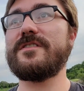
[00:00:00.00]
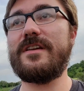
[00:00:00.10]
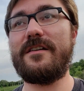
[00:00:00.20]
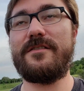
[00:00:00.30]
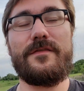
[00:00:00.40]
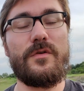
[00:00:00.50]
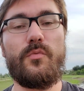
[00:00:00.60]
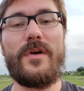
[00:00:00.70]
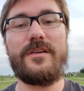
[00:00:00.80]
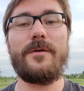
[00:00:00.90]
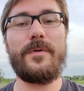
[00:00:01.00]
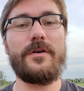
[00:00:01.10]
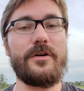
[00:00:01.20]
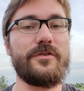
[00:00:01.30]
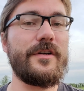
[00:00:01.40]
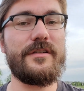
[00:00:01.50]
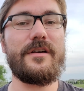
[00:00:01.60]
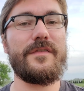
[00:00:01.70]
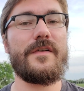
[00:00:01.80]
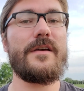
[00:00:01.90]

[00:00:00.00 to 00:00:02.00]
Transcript: Saturn, if you wake up early enough